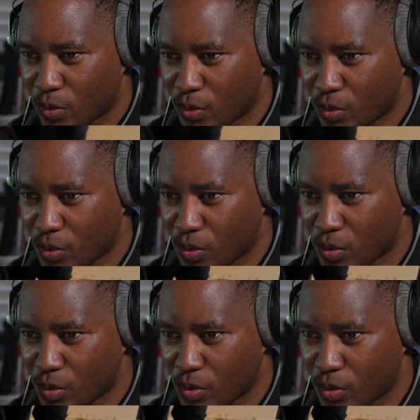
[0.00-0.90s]

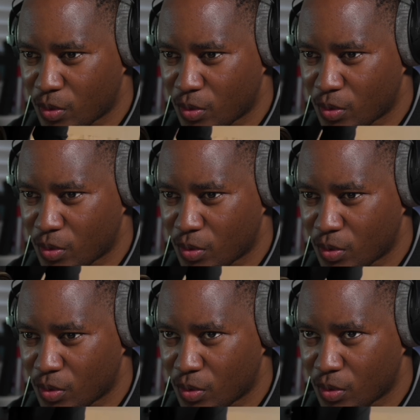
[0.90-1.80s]

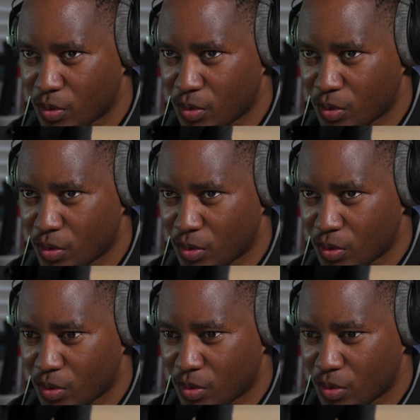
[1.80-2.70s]

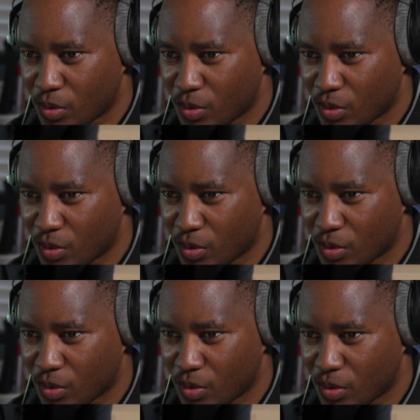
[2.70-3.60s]

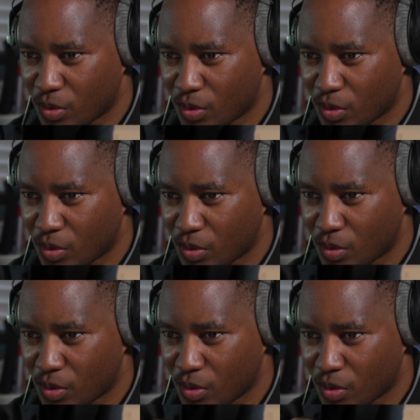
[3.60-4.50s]

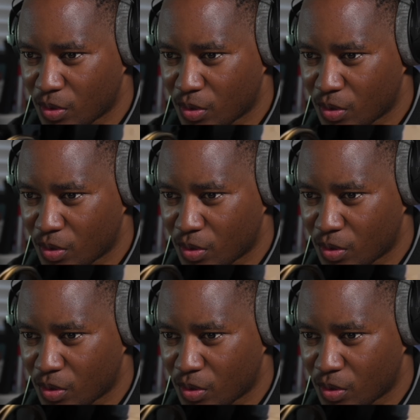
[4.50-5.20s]
No words are spoken by the person on screen.